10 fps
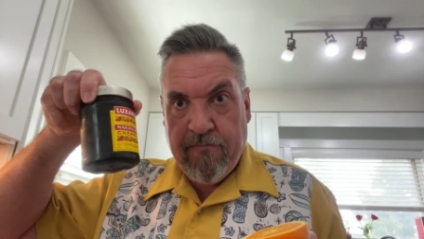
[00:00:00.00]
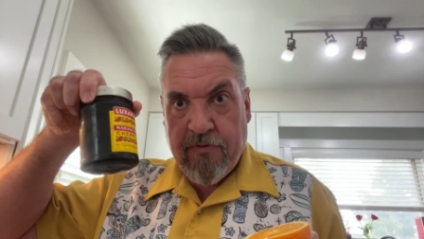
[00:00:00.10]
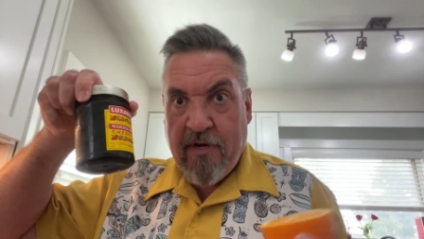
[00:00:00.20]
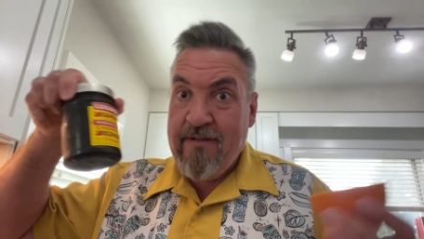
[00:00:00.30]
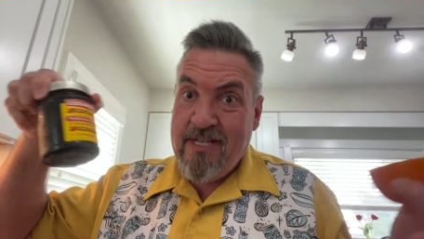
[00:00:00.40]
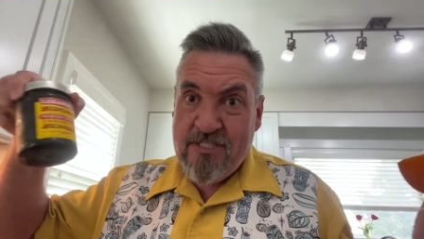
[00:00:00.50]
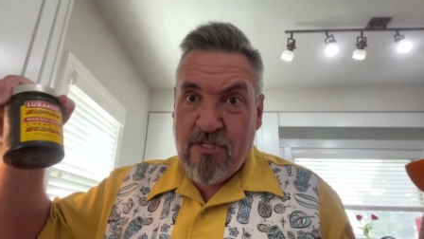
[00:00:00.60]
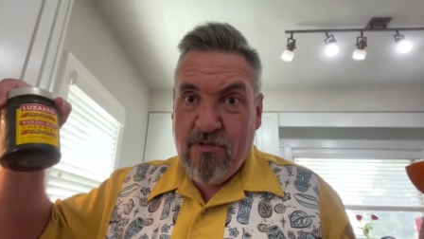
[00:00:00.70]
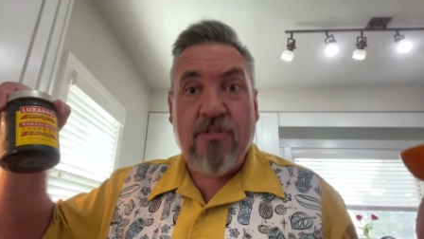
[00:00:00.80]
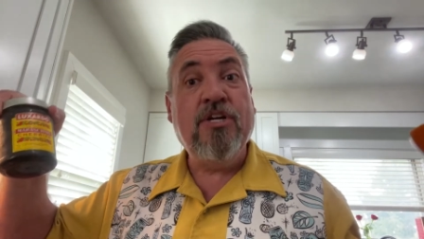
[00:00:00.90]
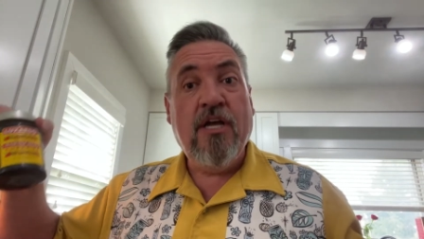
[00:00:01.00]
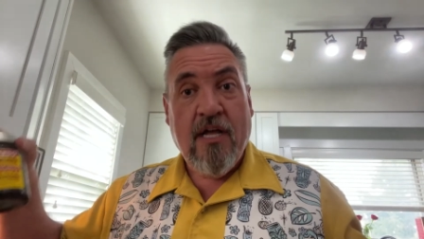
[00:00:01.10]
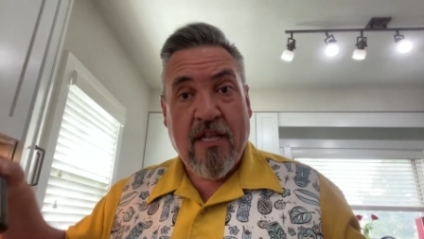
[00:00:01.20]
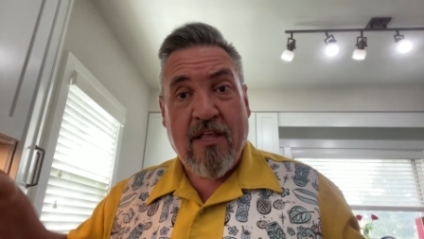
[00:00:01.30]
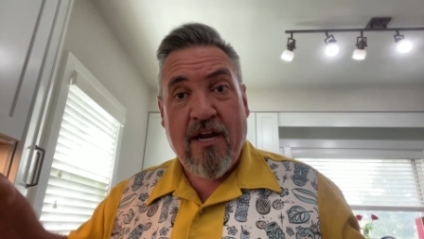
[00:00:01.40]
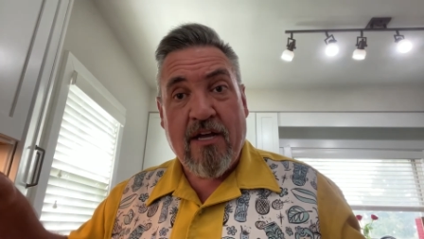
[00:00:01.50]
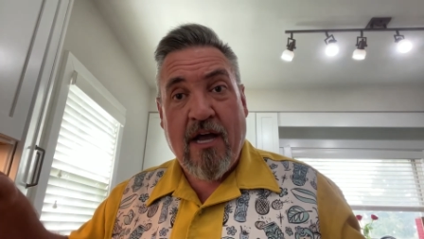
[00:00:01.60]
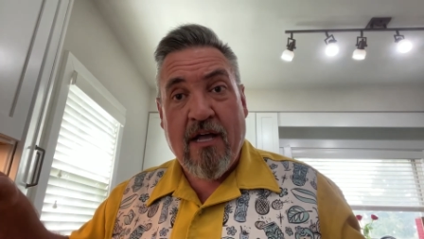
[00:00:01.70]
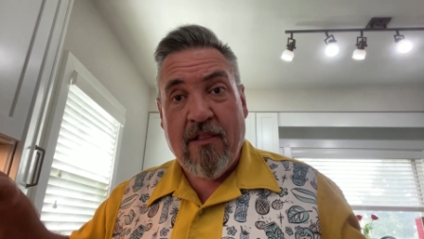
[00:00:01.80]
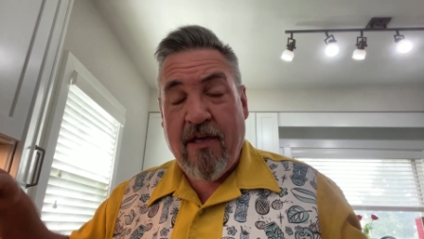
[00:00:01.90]
Right? As I told you, a lot
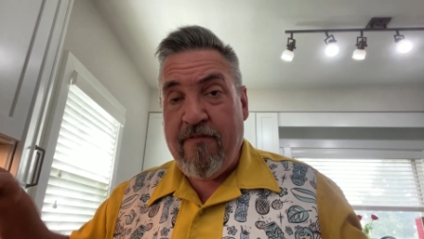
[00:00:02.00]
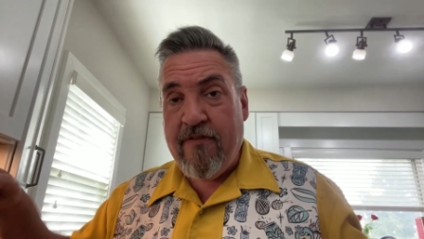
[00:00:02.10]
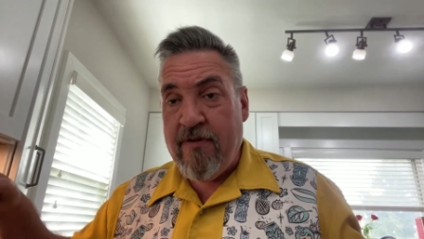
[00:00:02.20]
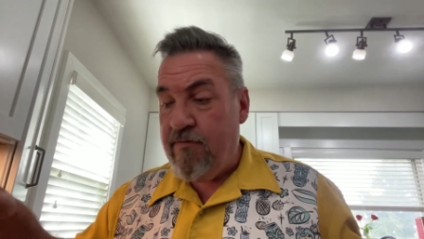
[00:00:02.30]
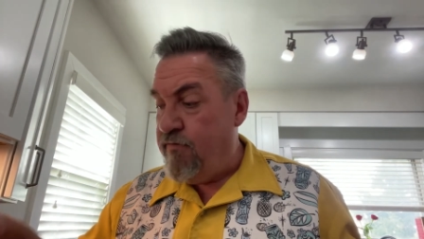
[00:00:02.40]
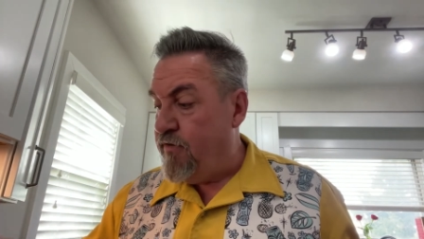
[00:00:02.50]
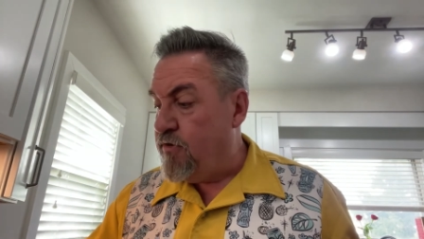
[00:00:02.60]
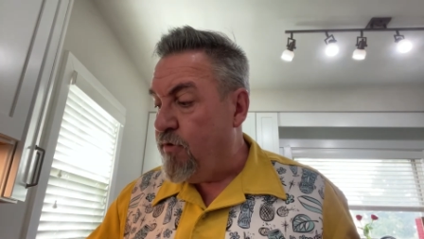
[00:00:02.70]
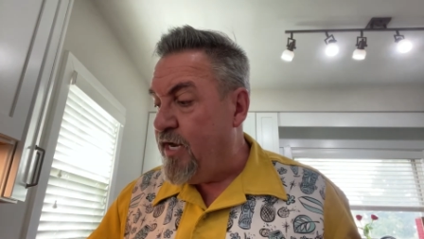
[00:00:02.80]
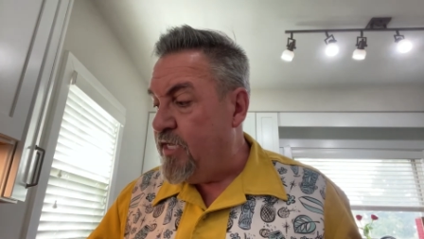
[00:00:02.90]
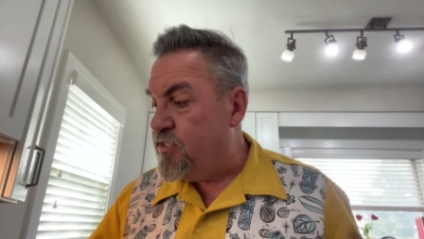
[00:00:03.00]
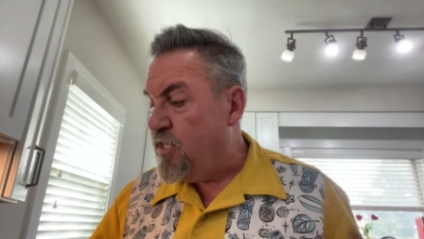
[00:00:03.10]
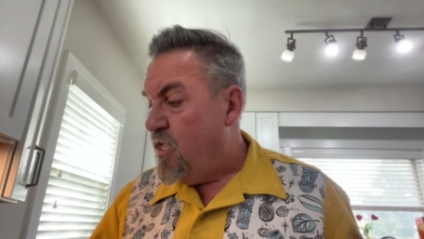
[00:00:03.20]
of ingredients.